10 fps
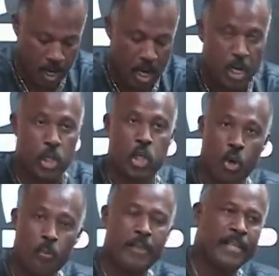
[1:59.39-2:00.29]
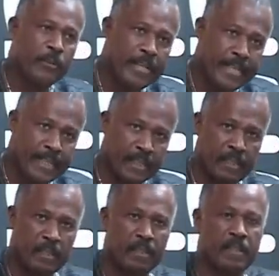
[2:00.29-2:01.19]
Show me the green.
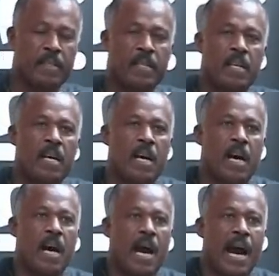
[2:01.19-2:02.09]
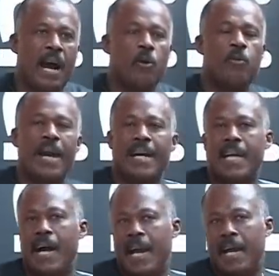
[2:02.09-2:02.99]
How can
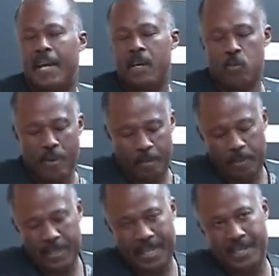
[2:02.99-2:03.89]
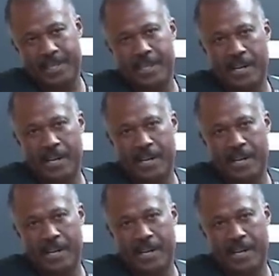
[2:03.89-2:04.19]
I represent a